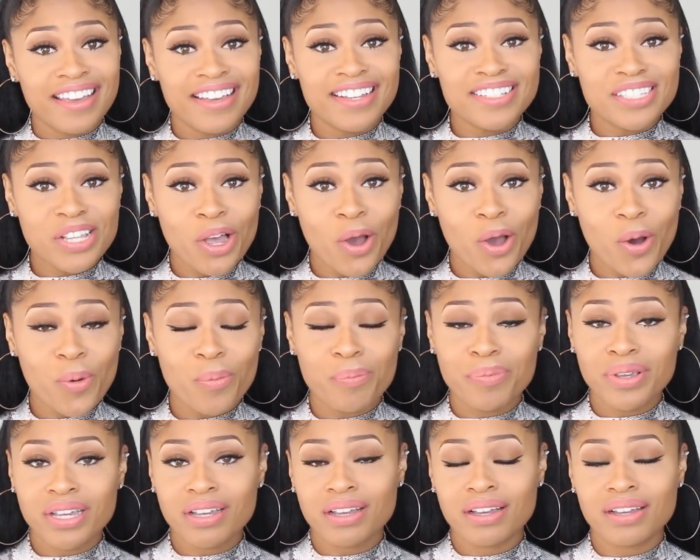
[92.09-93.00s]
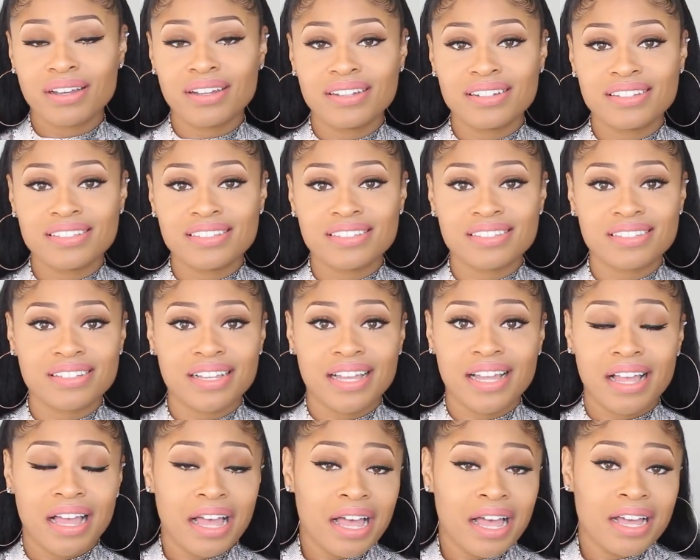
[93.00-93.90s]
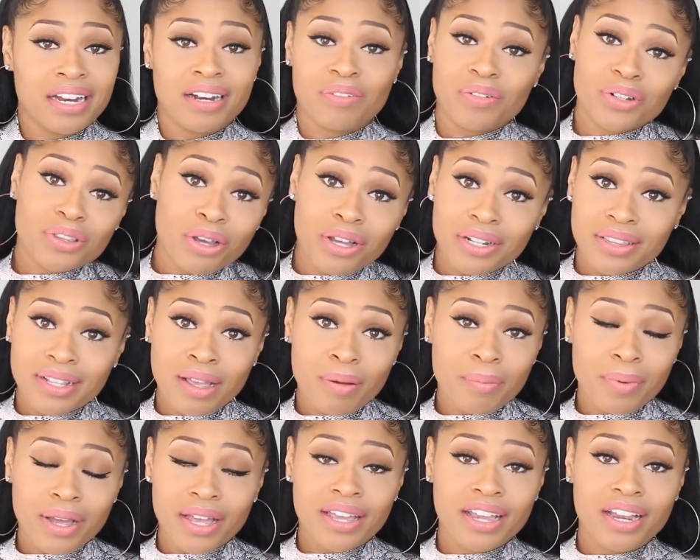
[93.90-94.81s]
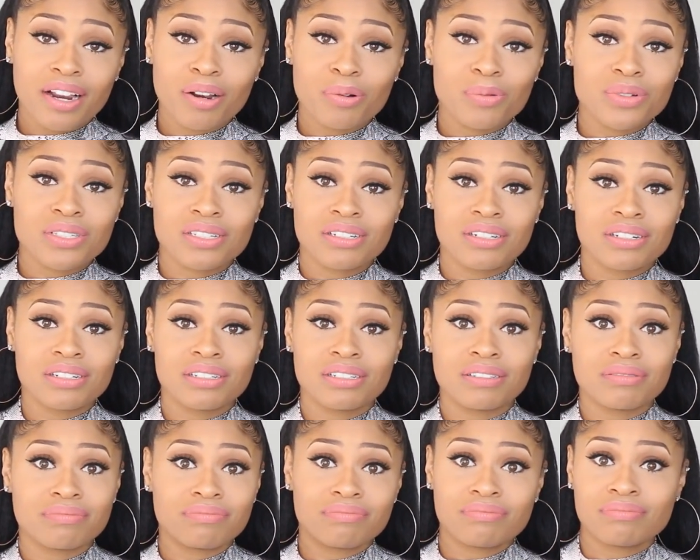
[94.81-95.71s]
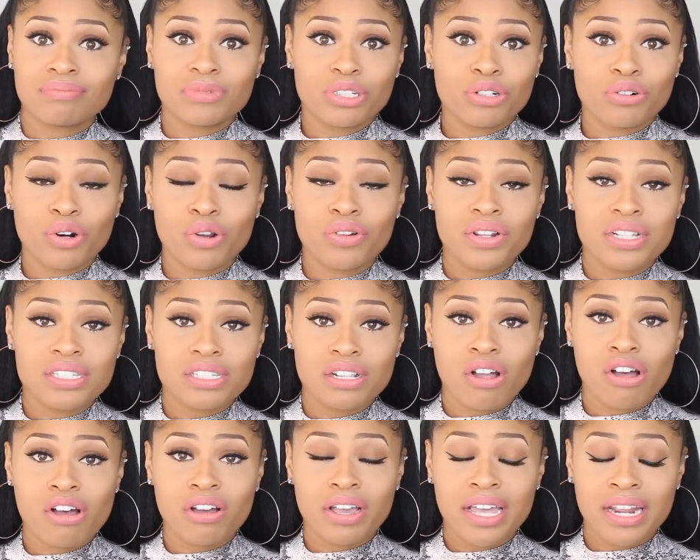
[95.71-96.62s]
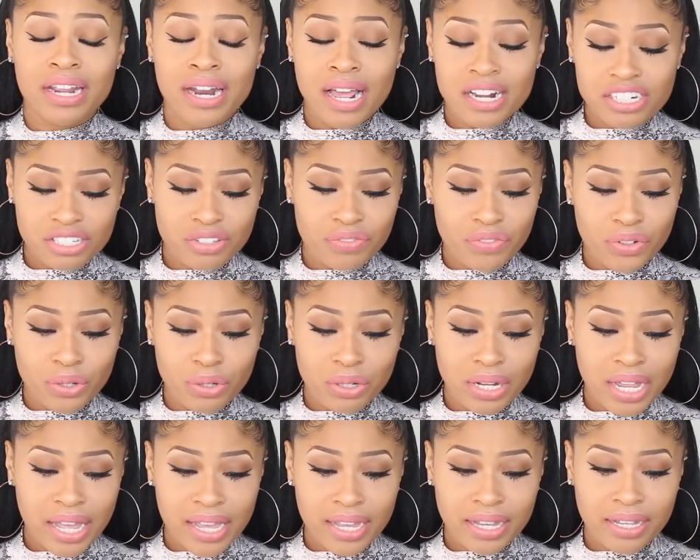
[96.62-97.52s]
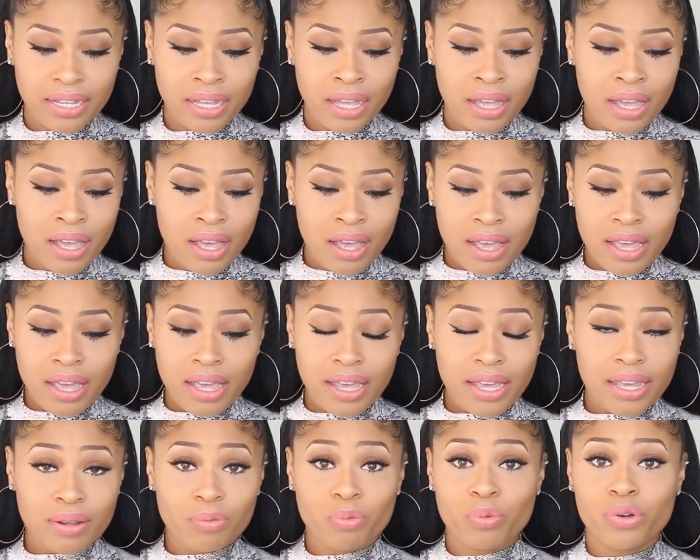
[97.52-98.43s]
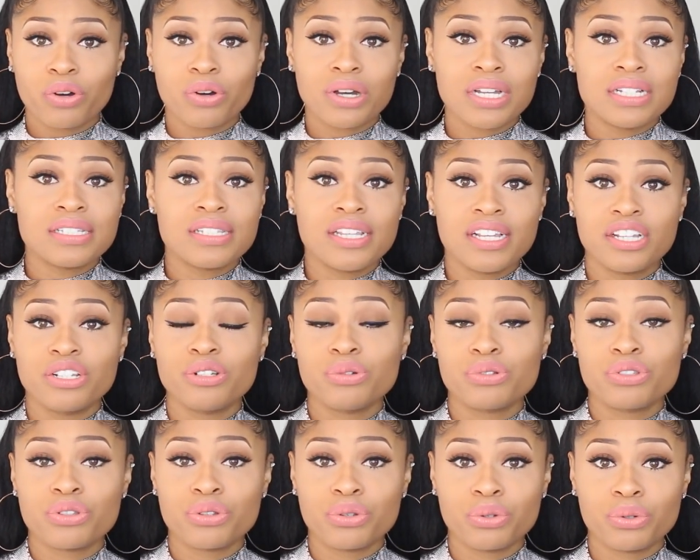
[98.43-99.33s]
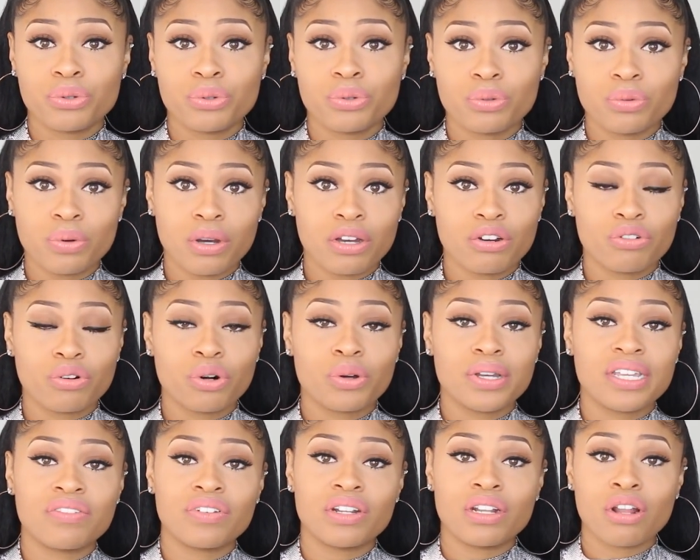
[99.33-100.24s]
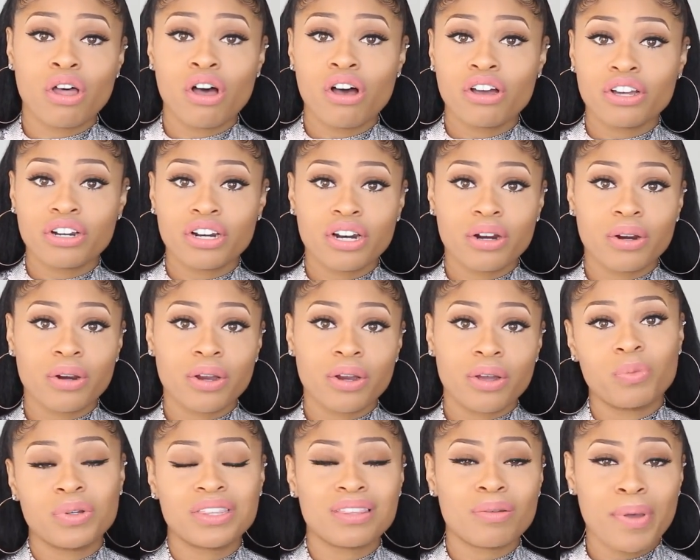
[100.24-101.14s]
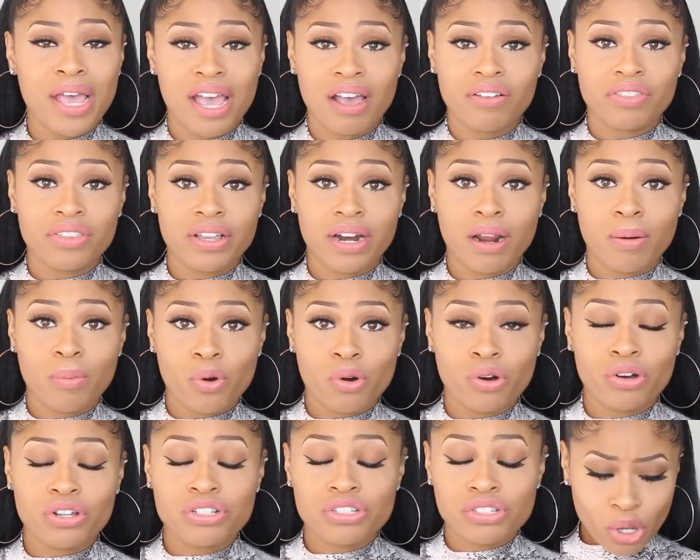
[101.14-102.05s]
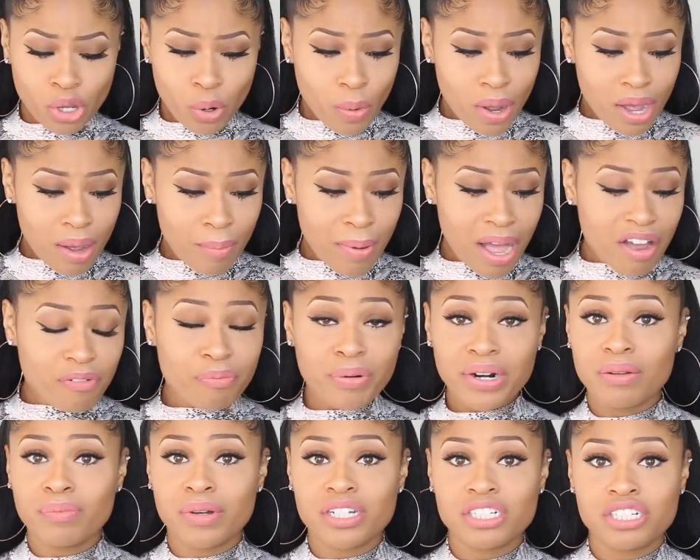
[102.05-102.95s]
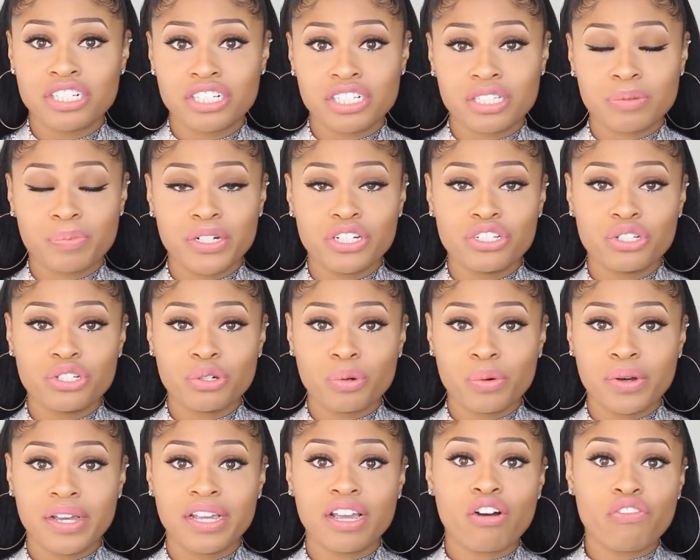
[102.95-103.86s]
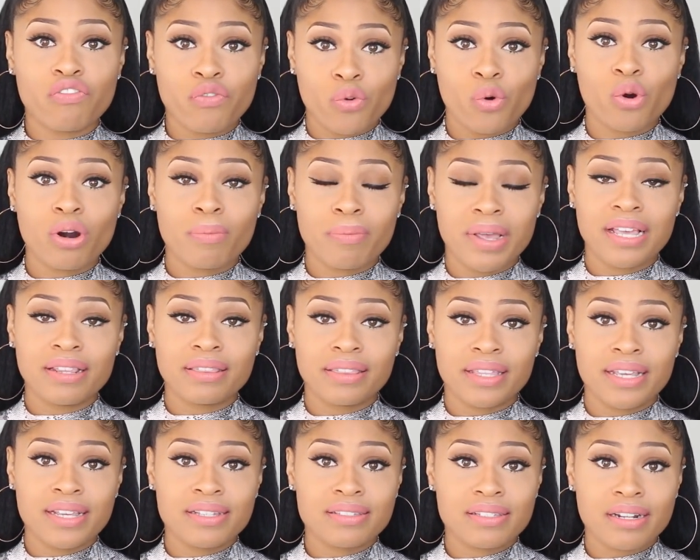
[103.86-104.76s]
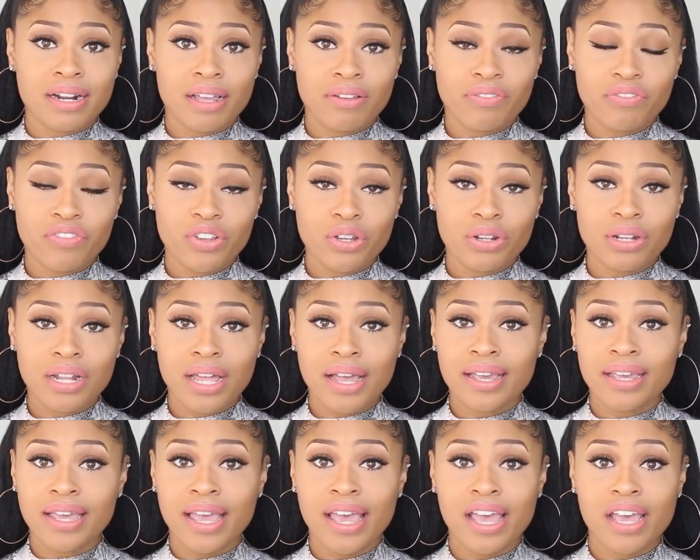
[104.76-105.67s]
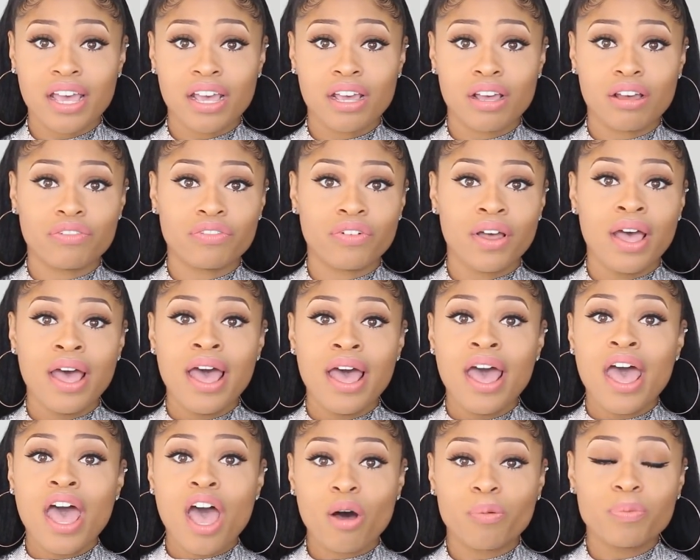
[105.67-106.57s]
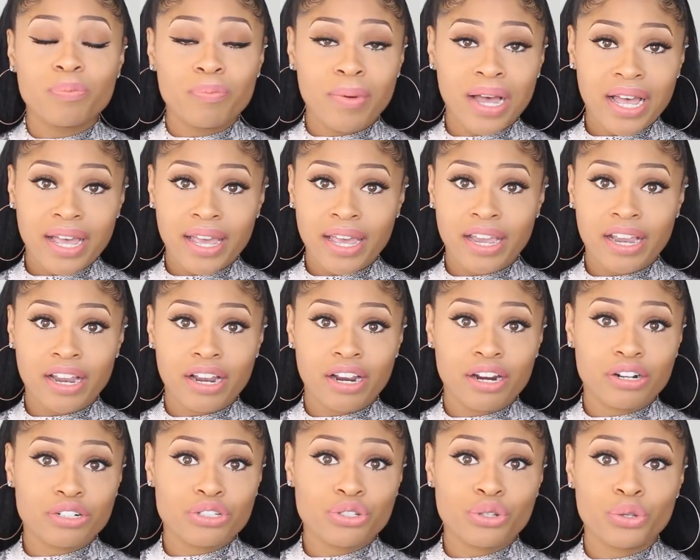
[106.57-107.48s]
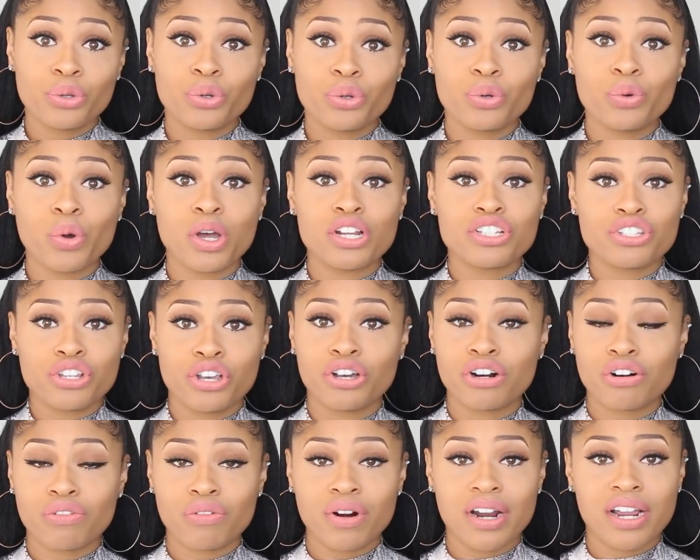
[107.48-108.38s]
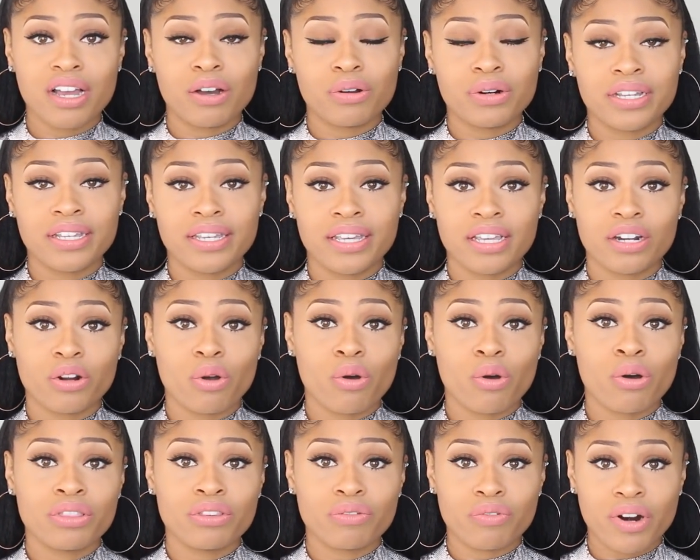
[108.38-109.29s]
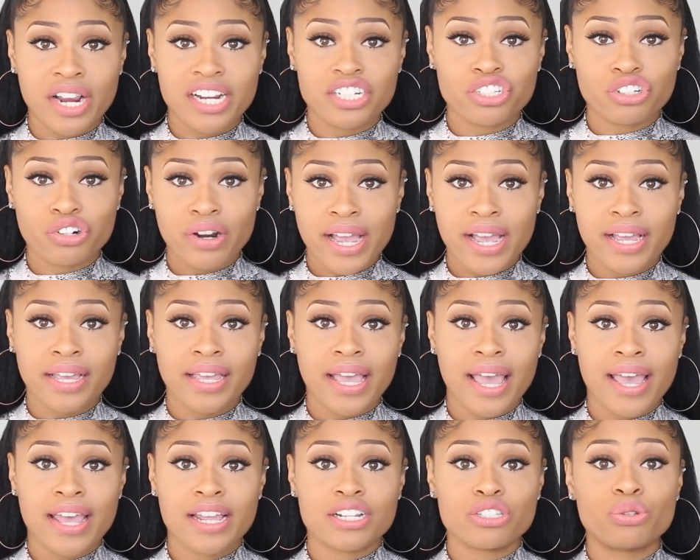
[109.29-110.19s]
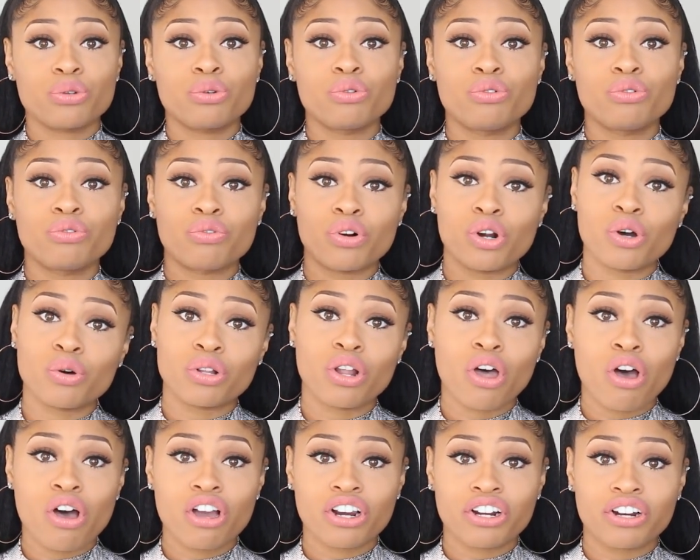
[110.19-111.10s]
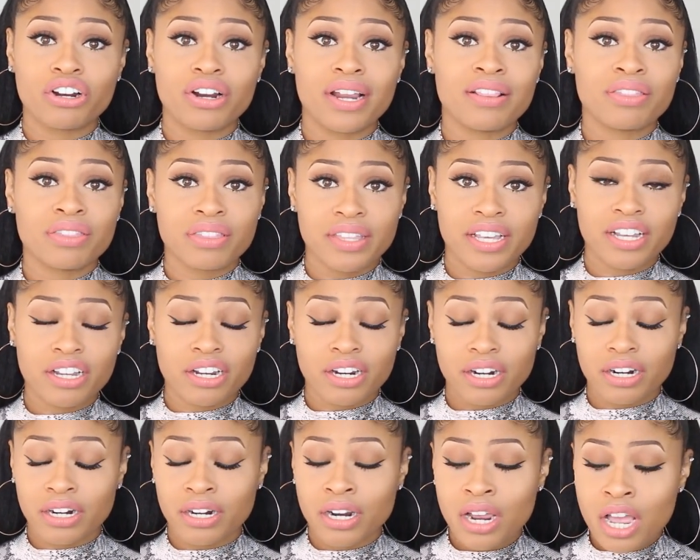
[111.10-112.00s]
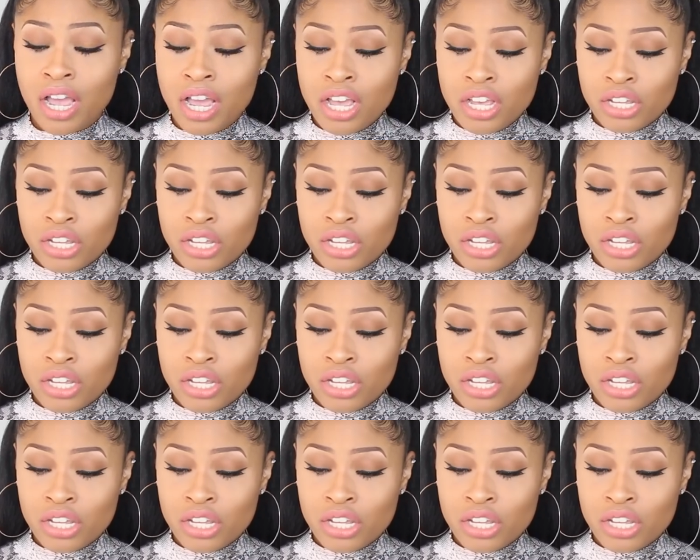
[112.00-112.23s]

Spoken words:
is hope, because I never thought that my hair was gonna grow this long, and I just feel like it will continue to grow even longer with the path that I'm on. So I've pretty much just been doing 4 main things that I feel like have helped my hair to turn around and get on the right track and to grow longer and thicker.